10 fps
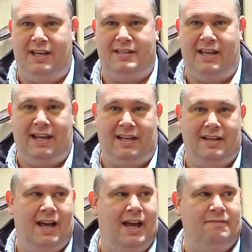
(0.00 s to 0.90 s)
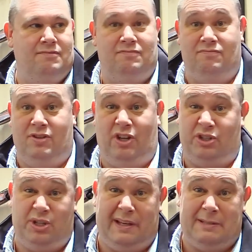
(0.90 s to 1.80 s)
easy,
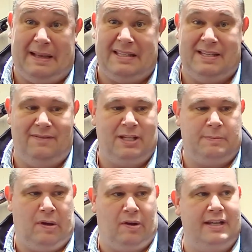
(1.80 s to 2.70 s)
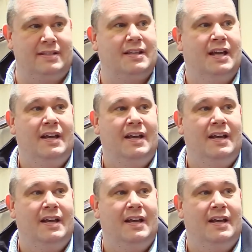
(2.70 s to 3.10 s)
not too expensive, let's be honest.